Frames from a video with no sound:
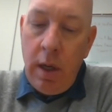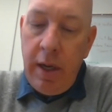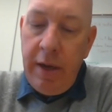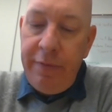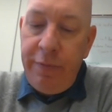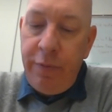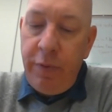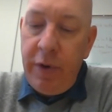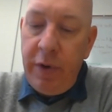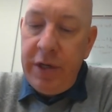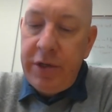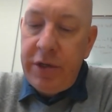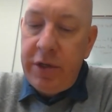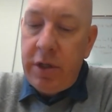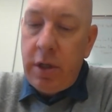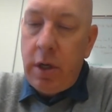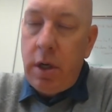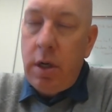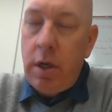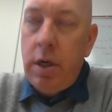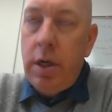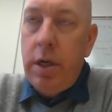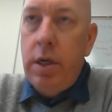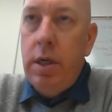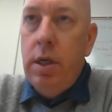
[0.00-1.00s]
If we
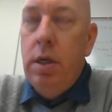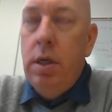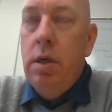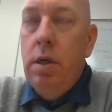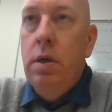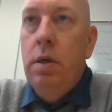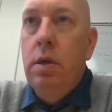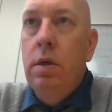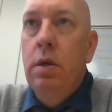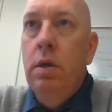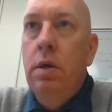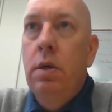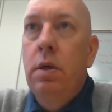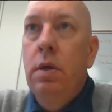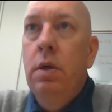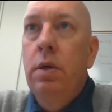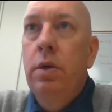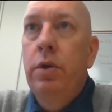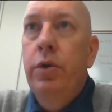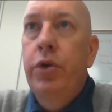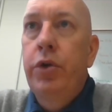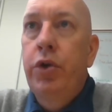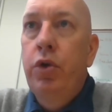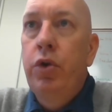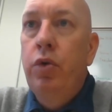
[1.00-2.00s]
started
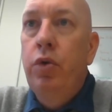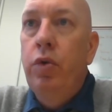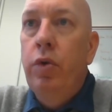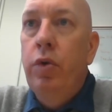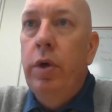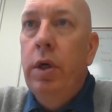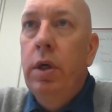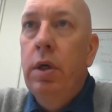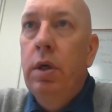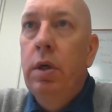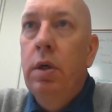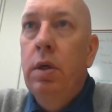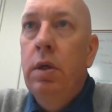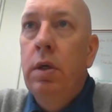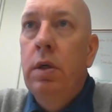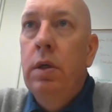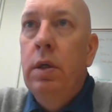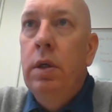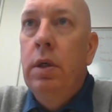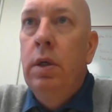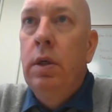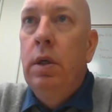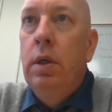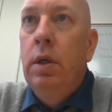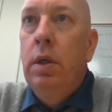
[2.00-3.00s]
soon,
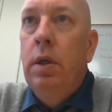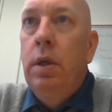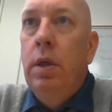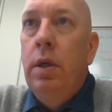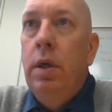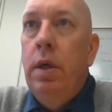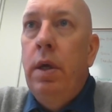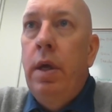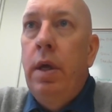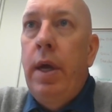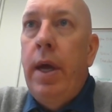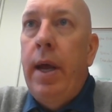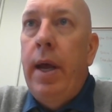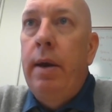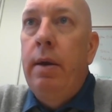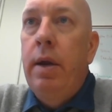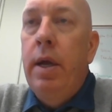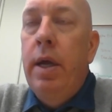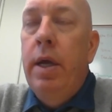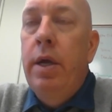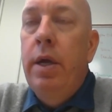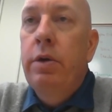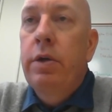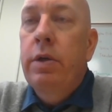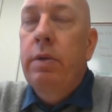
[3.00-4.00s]
and
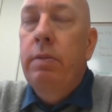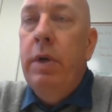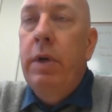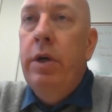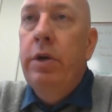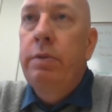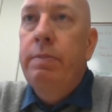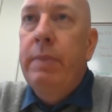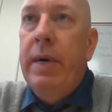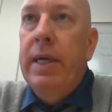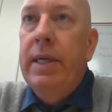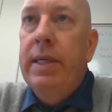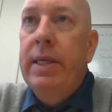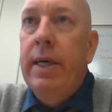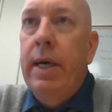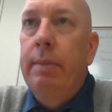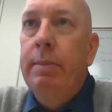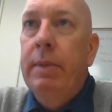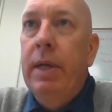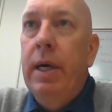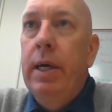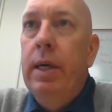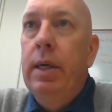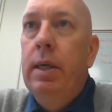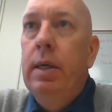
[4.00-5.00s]
here's my
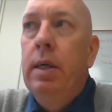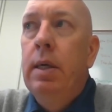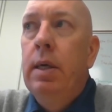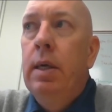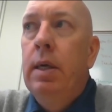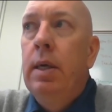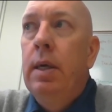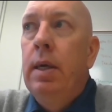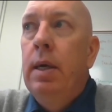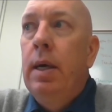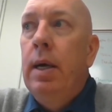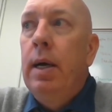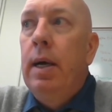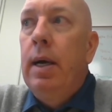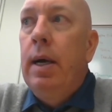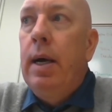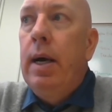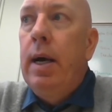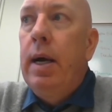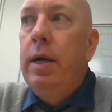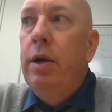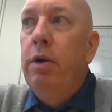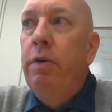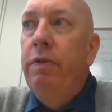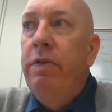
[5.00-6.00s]
timeline.
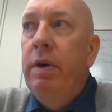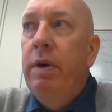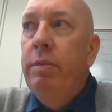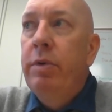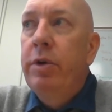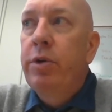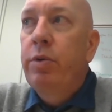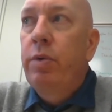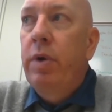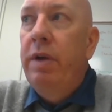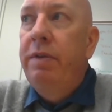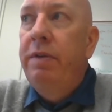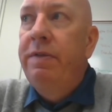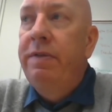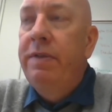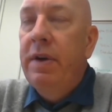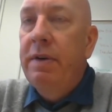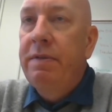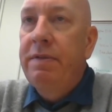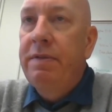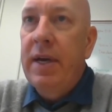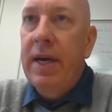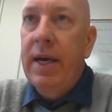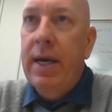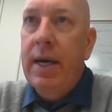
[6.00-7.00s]
On November
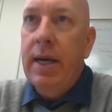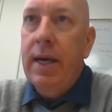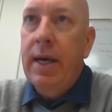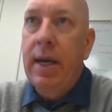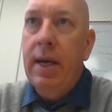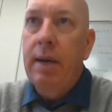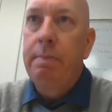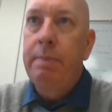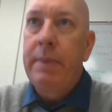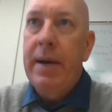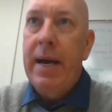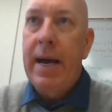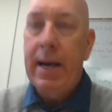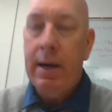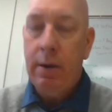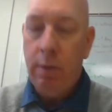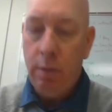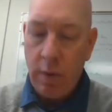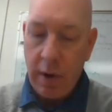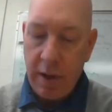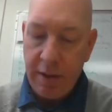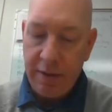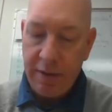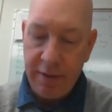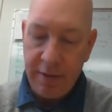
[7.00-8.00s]
25th, I got to get back
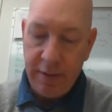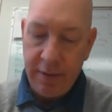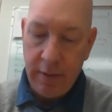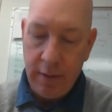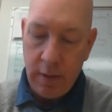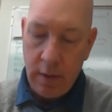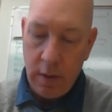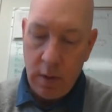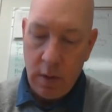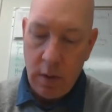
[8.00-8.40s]
with